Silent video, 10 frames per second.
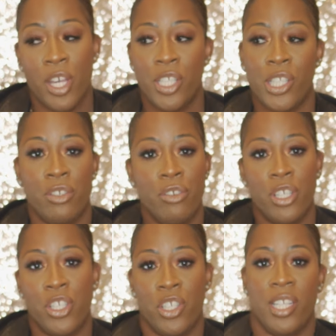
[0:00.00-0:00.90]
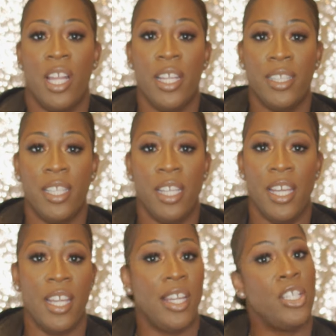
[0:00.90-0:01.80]
So you could just click the
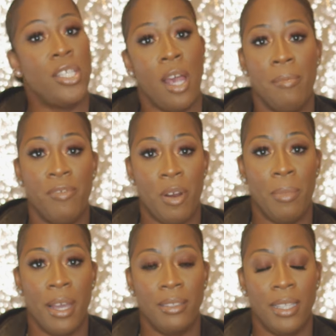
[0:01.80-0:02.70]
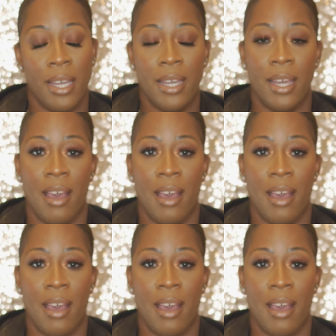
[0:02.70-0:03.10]
link and shop from my link.